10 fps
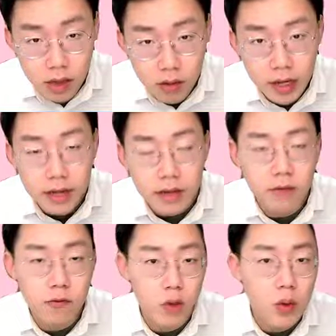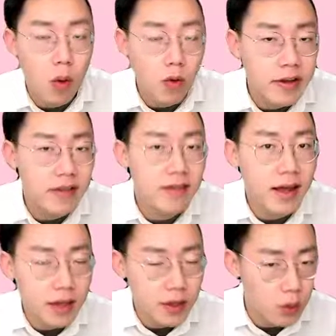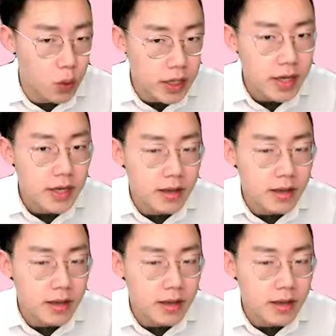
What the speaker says: okay, if we rotate 90 degree,